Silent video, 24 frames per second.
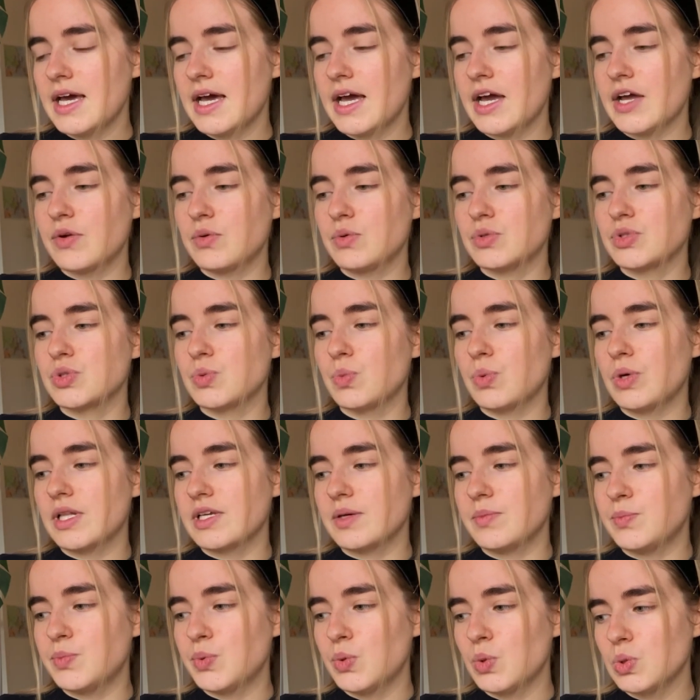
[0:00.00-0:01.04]
and also William
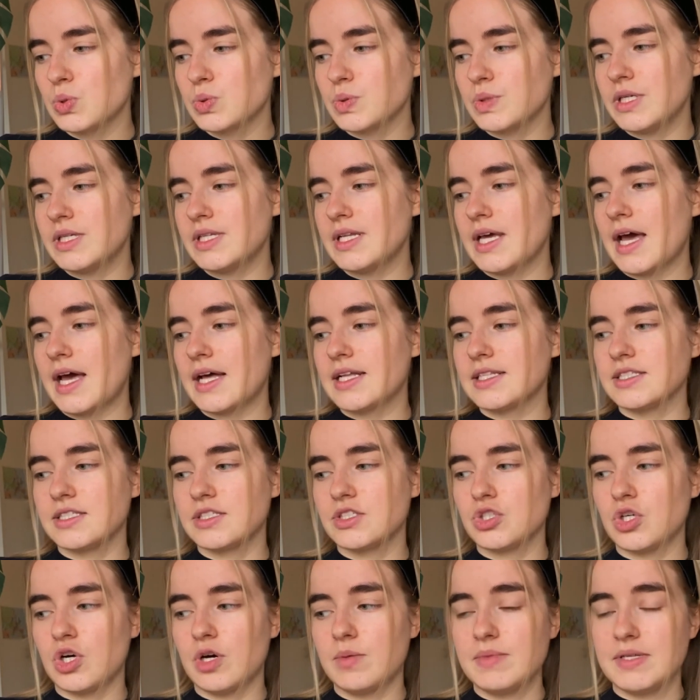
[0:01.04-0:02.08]
Baldwin and
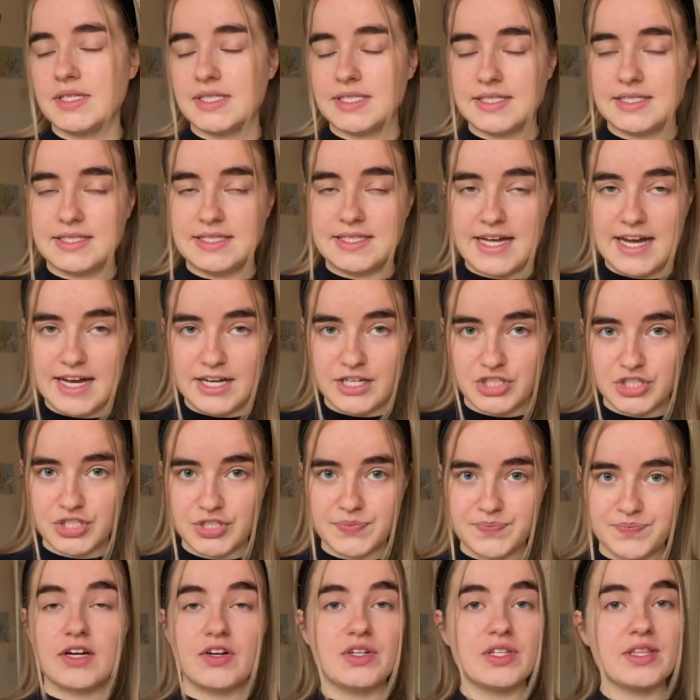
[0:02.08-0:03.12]
Thomas Nash.
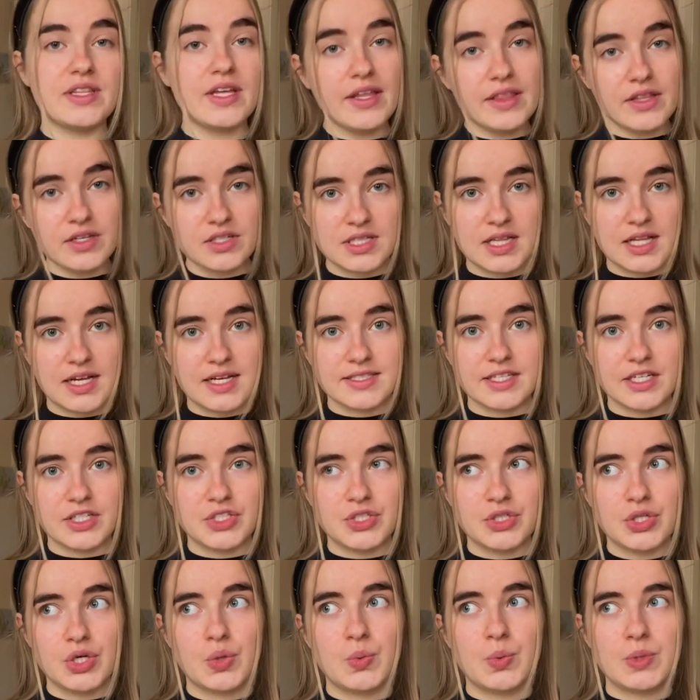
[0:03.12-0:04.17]
Another class I
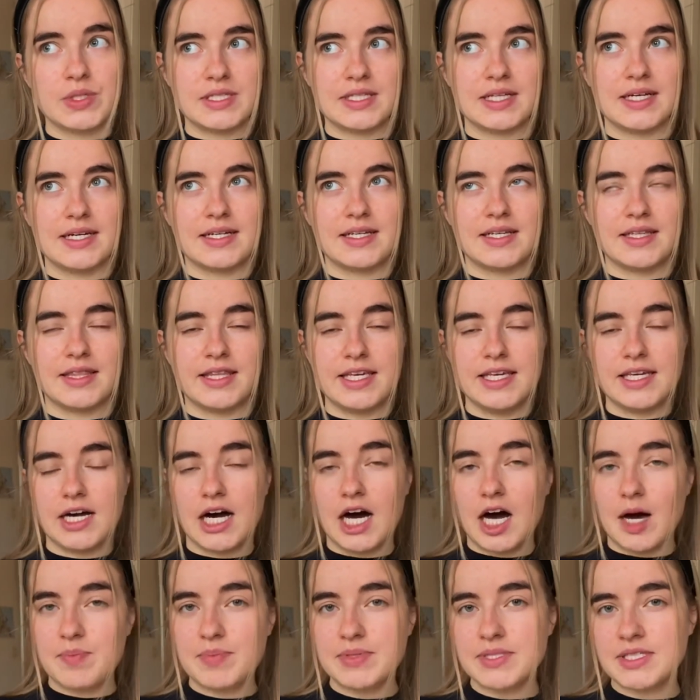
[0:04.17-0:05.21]
took was like the
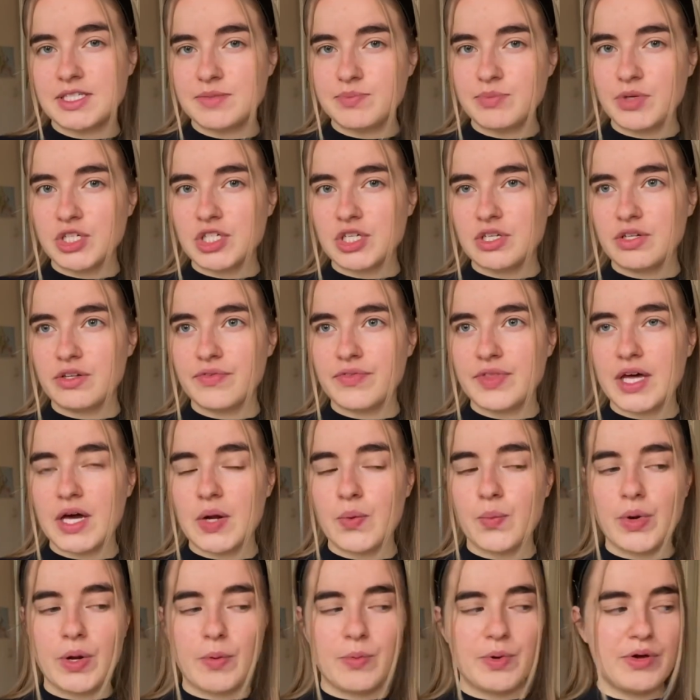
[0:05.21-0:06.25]
opposite module of that,
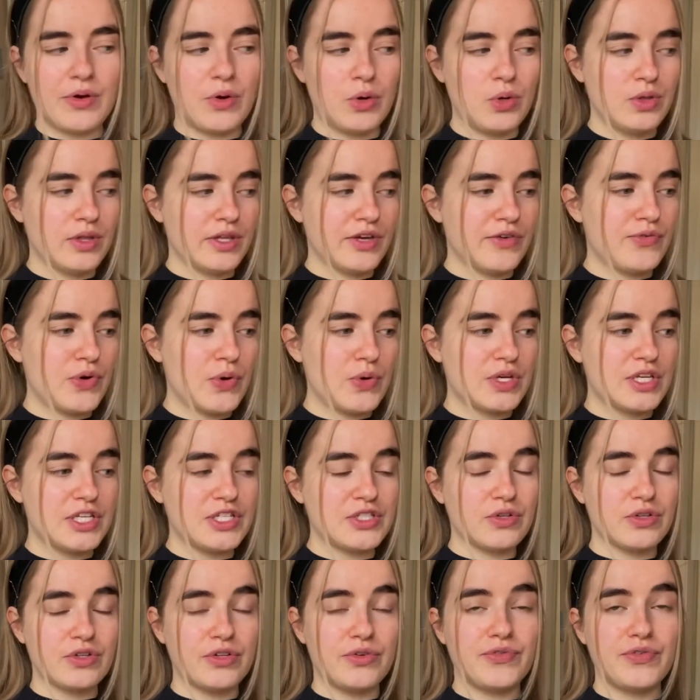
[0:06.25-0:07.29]
where we only focus
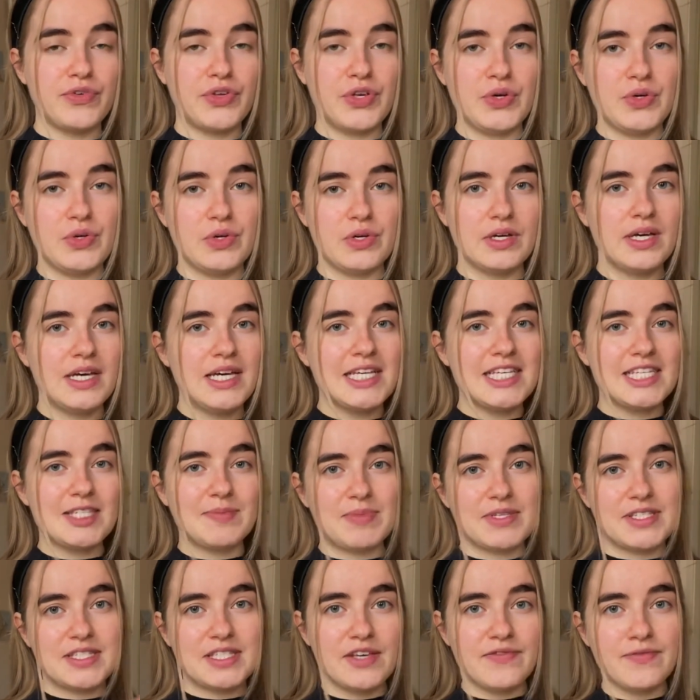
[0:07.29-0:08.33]
on a few
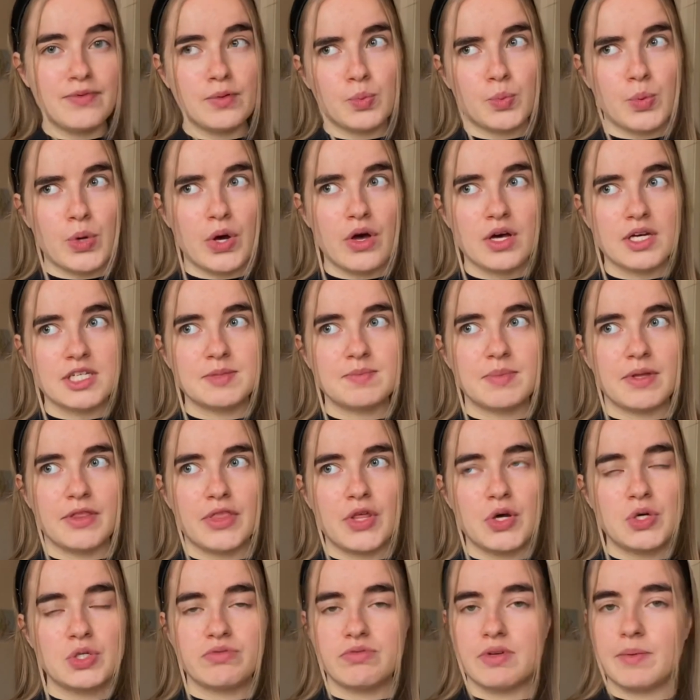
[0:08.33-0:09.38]
specific works, but
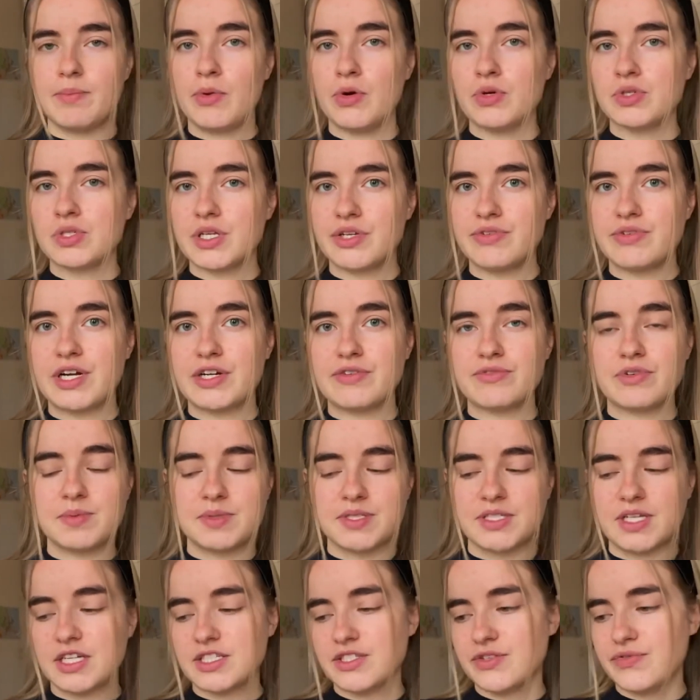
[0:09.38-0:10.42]
those we mostly read from
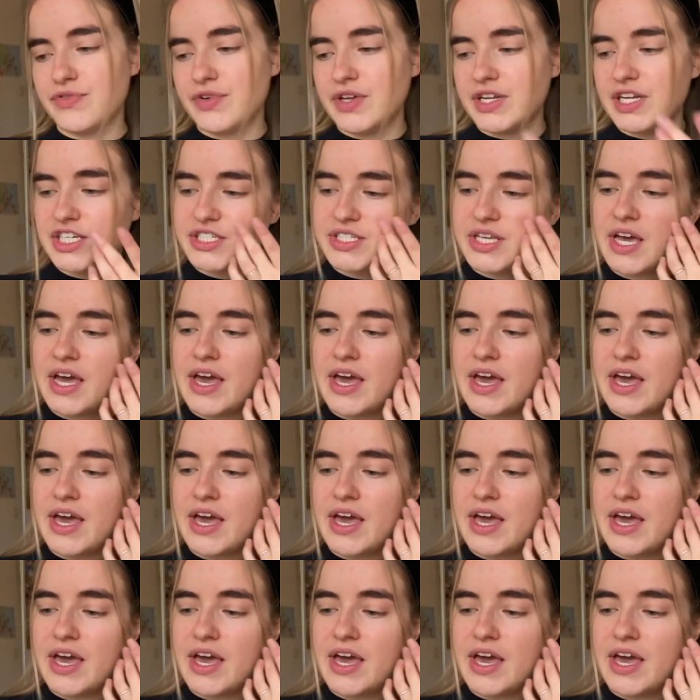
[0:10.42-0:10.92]
start to finish.